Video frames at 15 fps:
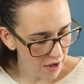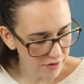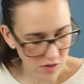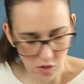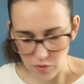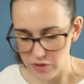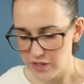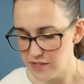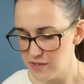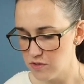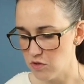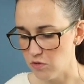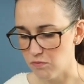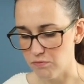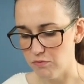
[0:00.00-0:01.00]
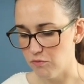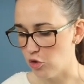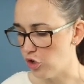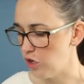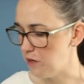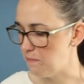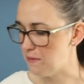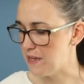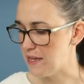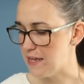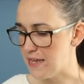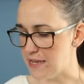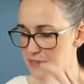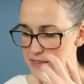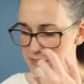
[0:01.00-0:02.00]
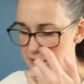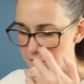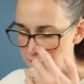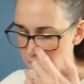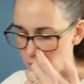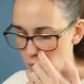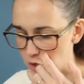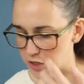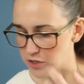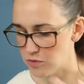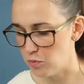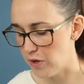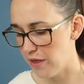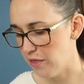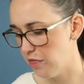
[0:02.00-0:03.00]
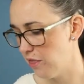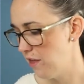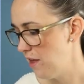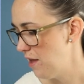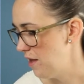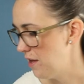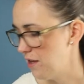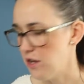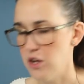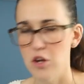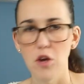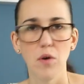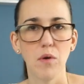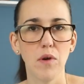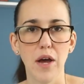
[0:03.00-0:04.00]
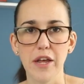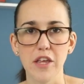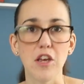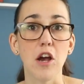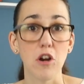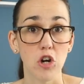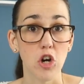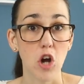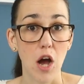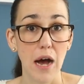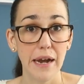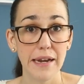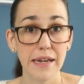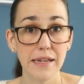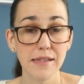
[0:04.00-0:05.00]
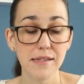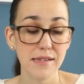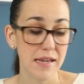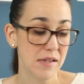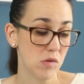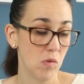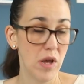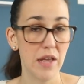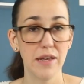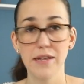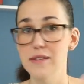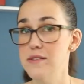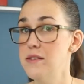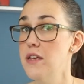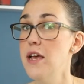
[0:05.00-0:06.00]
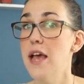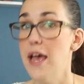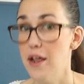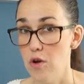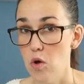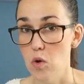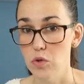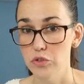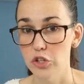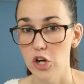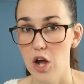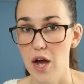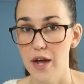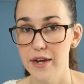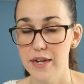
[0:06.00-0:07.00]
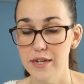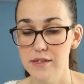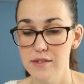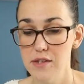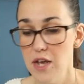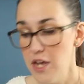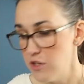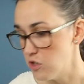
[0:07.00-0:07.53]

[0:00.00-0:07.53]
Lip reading: So this could be easily worked with, you know, a younger audience as well as an older audience.